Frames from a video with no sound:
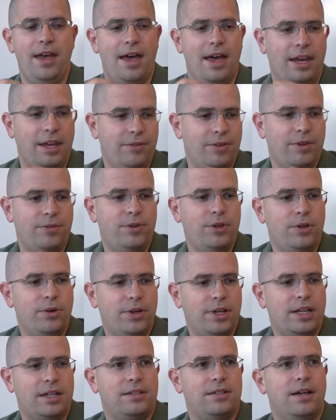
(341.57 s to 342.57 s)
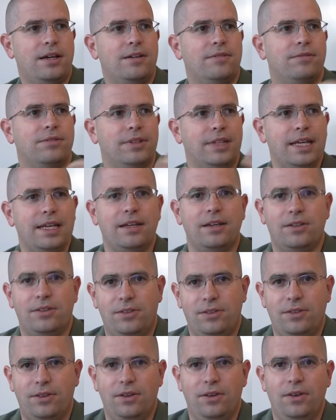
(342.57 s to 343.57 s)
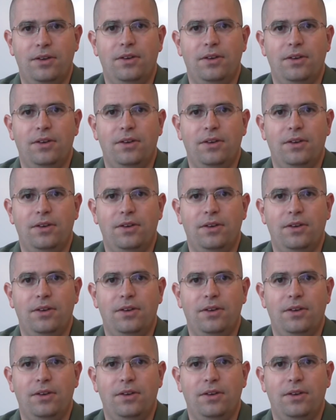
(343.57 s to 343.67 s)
And even if you don't get a ton of links